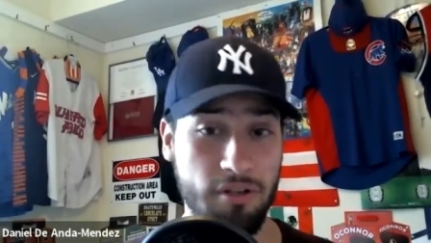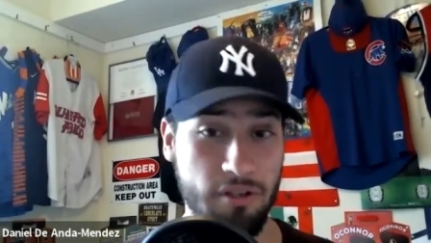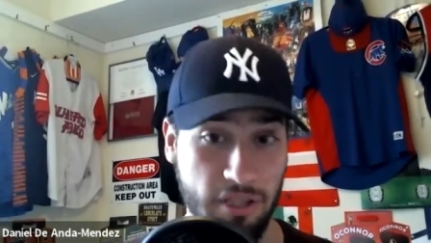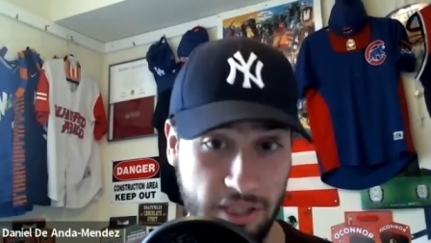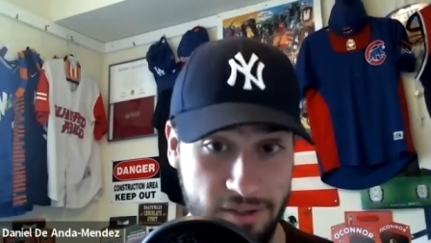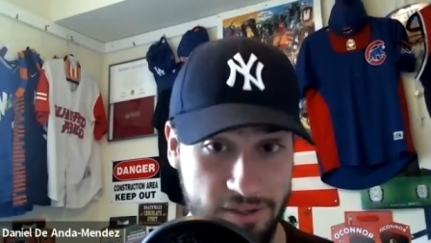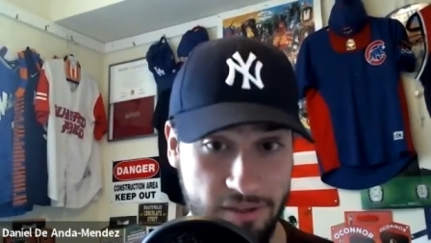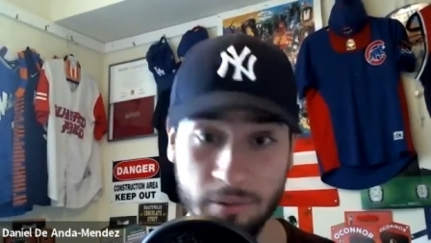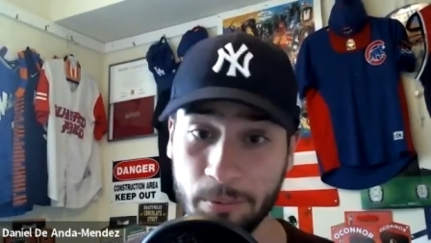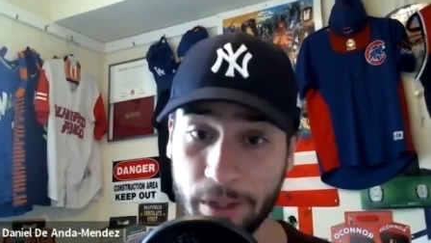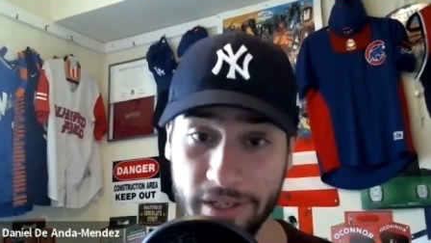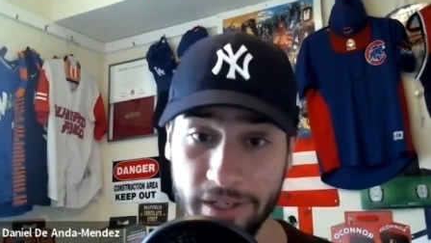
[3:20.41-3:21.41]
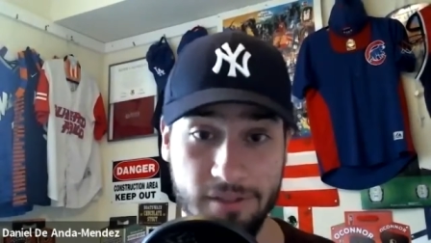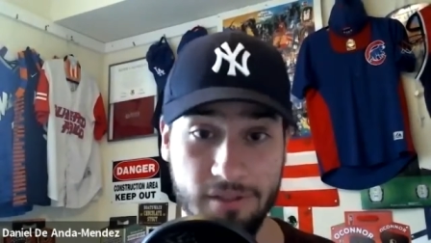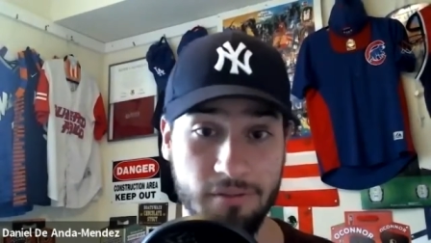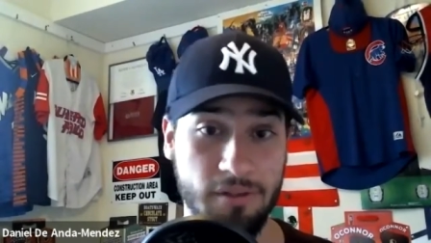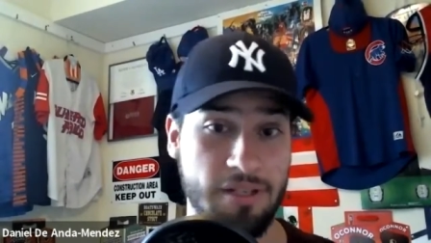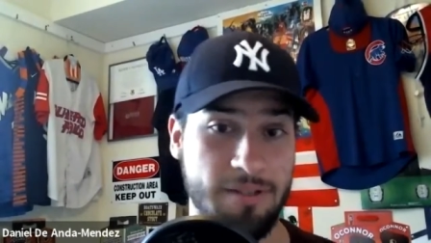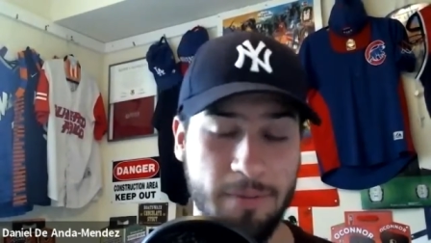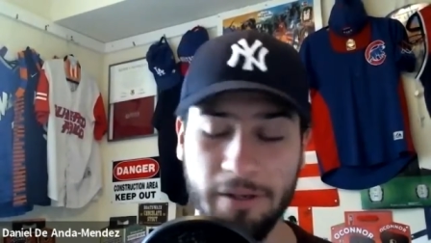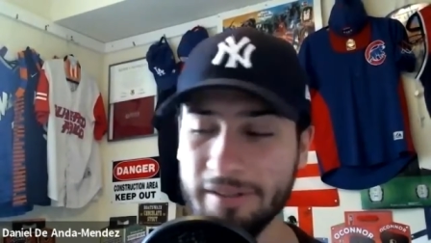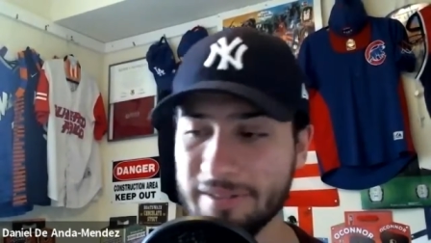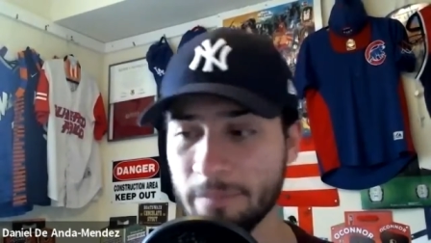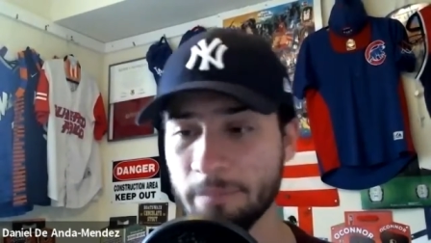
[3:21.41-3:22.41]
East, and West. It's very
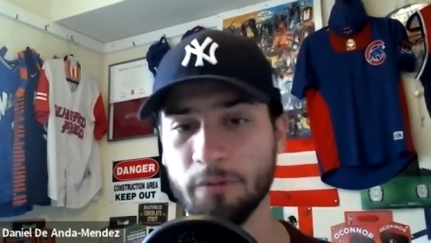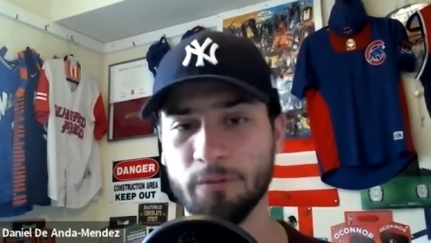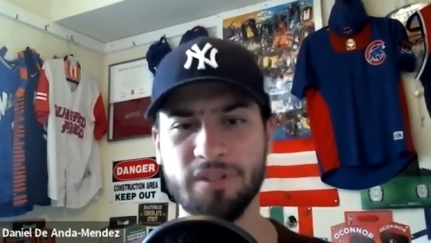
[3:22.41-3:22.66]
simple.